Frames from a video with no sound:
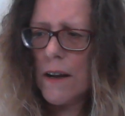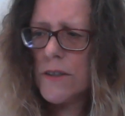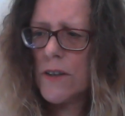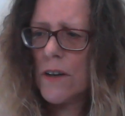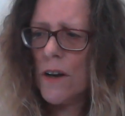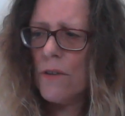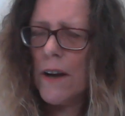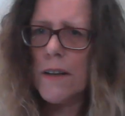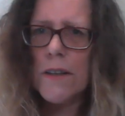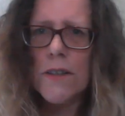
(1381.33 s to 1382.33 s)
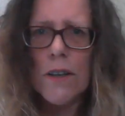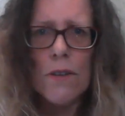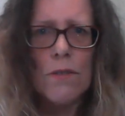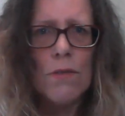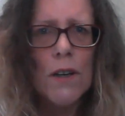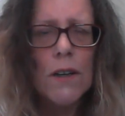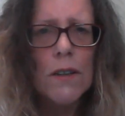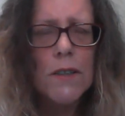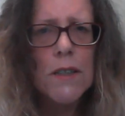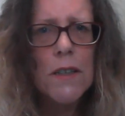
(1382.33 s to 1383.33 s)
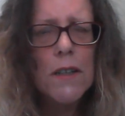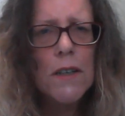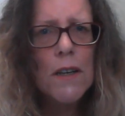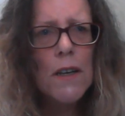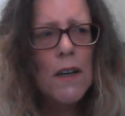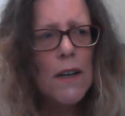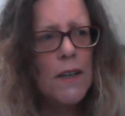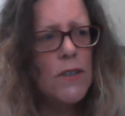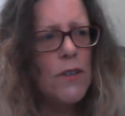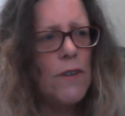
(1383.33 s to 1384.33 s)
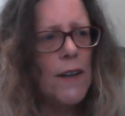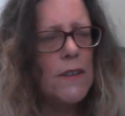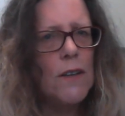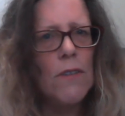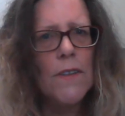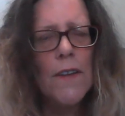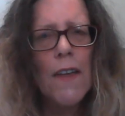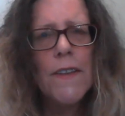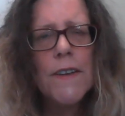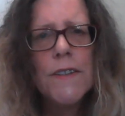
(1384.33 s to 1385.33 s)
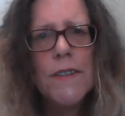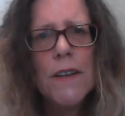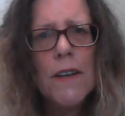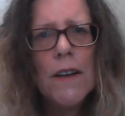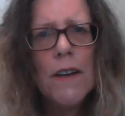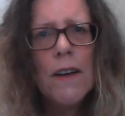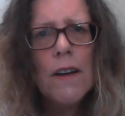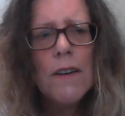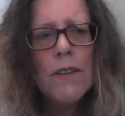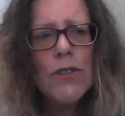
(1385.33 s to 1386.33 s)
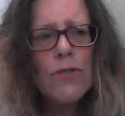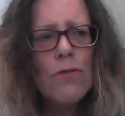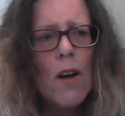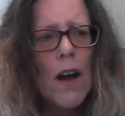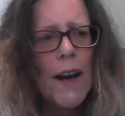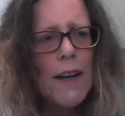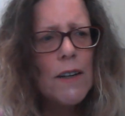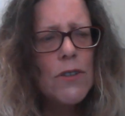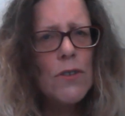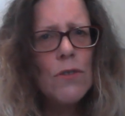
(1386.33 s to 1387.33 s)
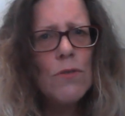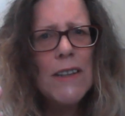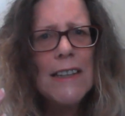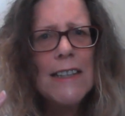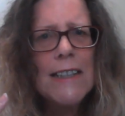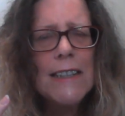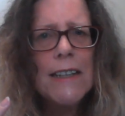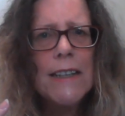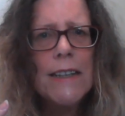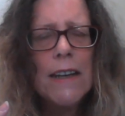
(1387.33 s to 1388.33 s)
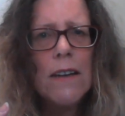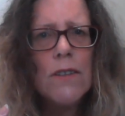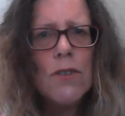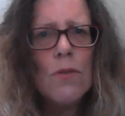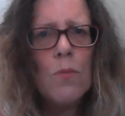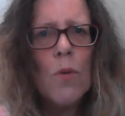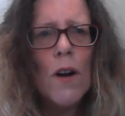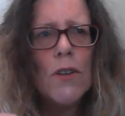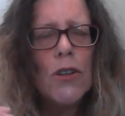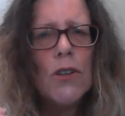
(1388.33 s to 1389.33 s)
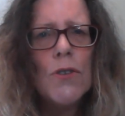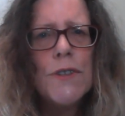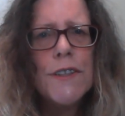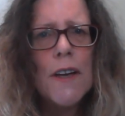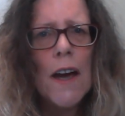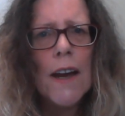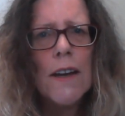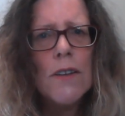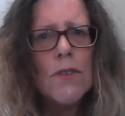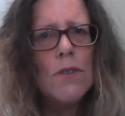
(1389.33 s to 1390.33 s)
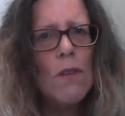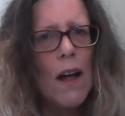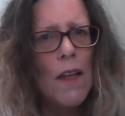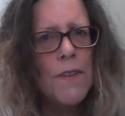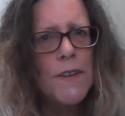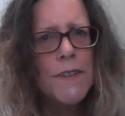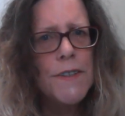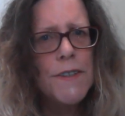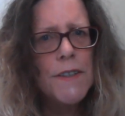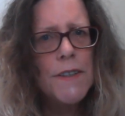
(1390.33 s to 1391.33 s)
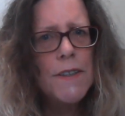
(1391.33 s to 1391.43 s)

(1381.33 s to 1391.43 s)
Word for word: as you go out into your world, interacting with others, try to listen to what you say to others.